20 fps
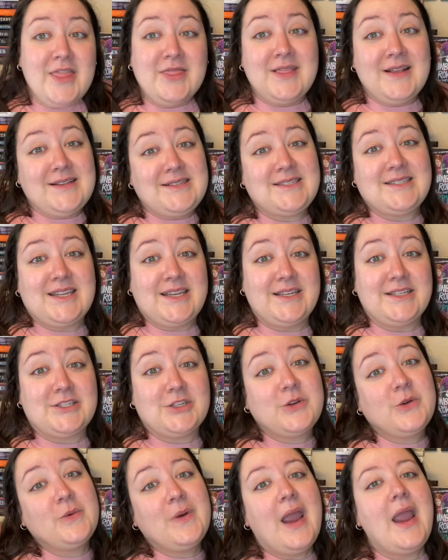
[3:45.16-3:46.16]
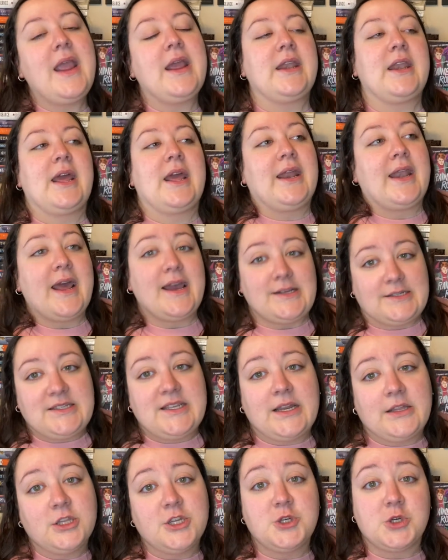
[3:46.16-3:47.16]
this tastes great, and
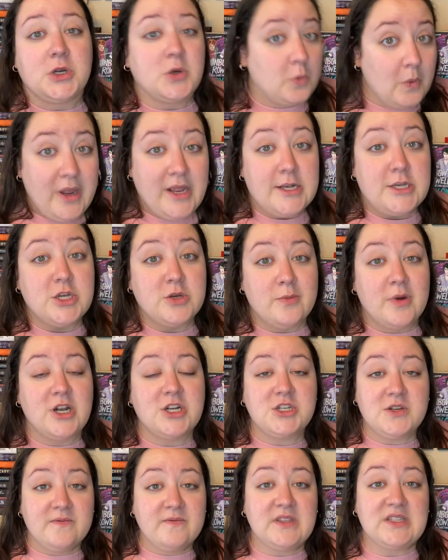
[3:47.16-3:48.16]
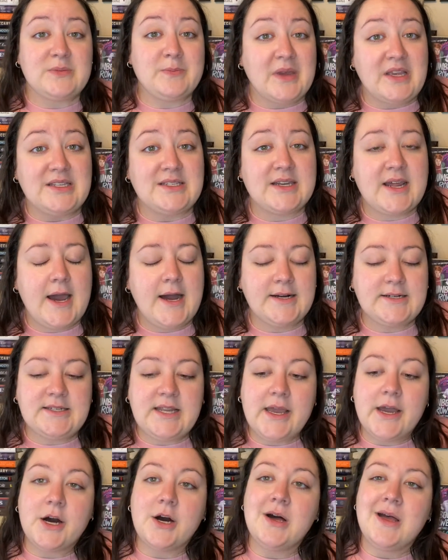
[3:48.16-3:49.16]
accidentally drink way too much of the spiced
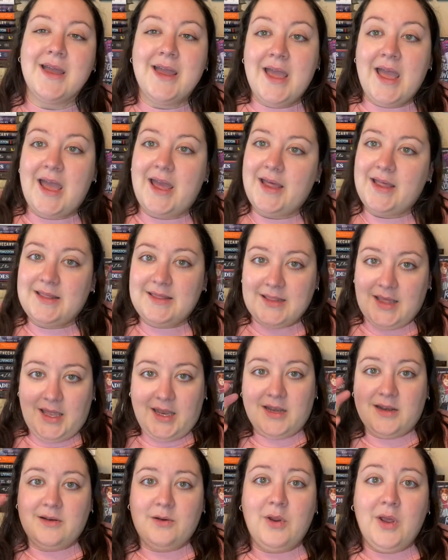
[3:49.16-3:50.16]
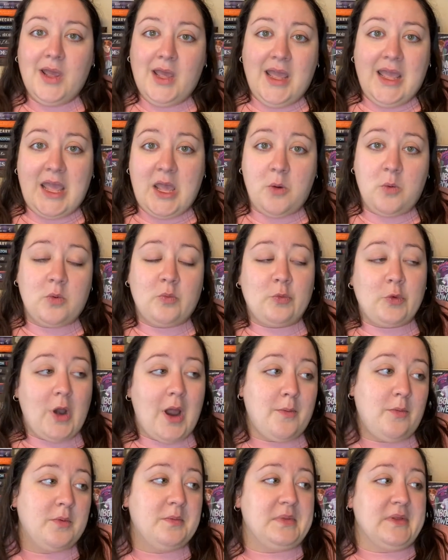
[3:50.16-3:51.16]
cocktail, and then he would
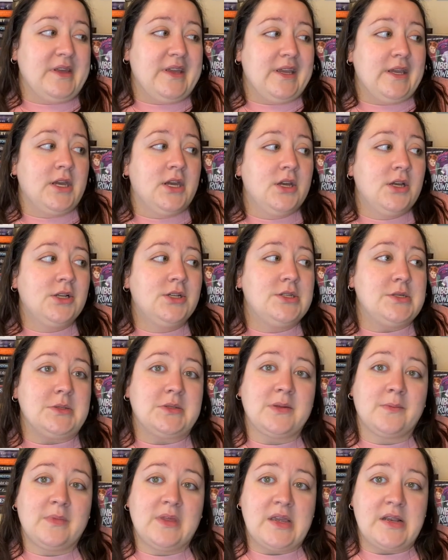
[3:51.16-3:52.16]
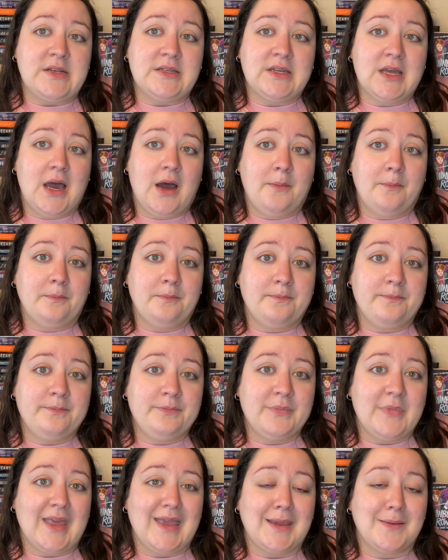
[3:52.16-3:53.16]
probably do something dumb,
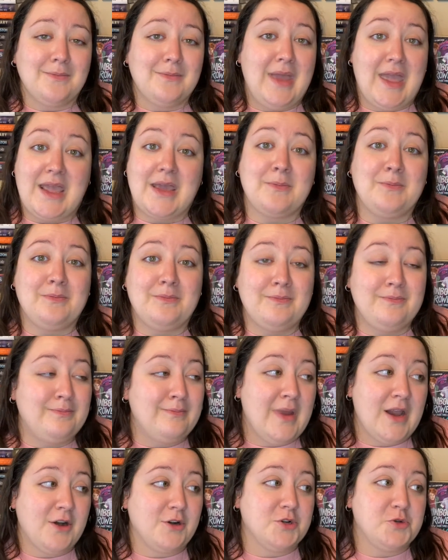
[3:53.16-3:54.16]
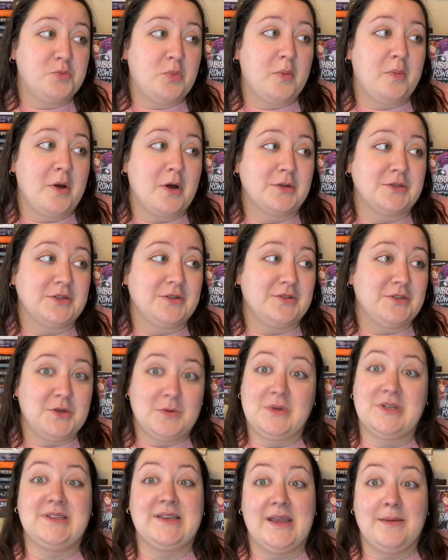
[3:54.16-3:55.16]
like make a marriage proposal to
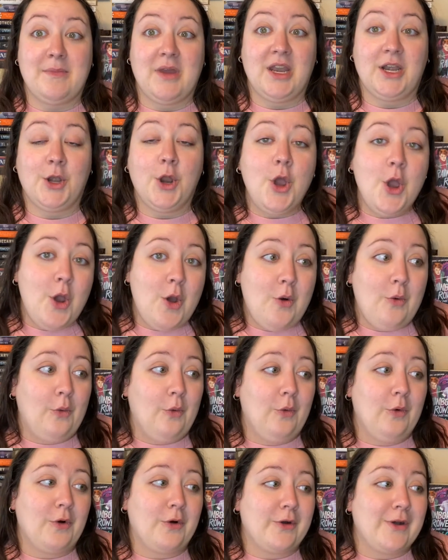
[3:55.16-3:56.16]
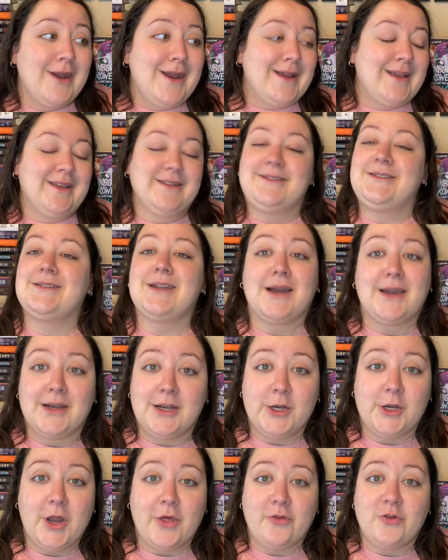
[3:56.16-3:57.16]
a demon, or get stuck in
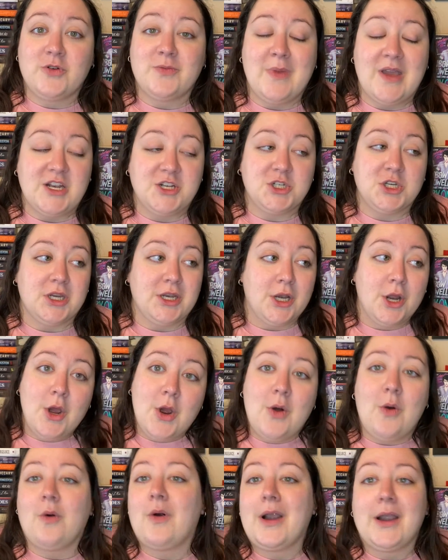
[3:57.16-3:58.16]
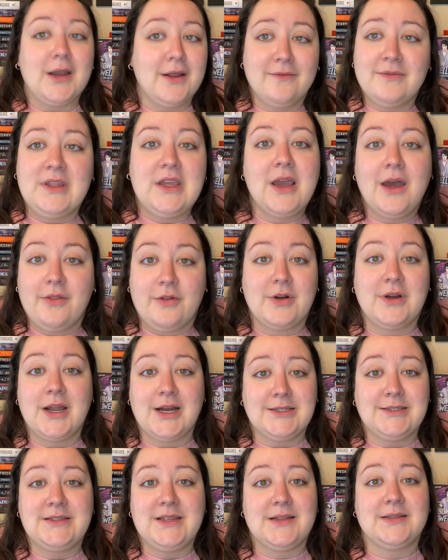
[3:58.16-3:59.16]
another dimension, or any of the other
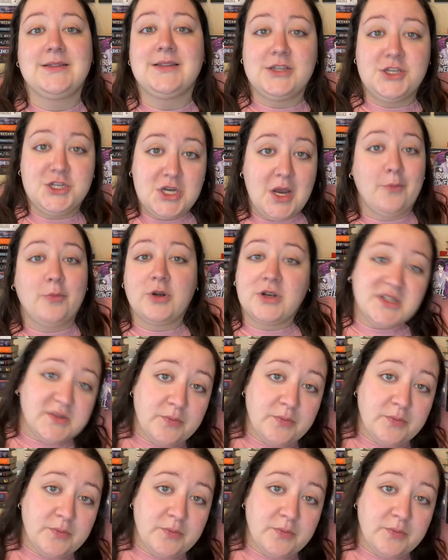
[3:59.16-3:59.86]
nonsense that Shepard has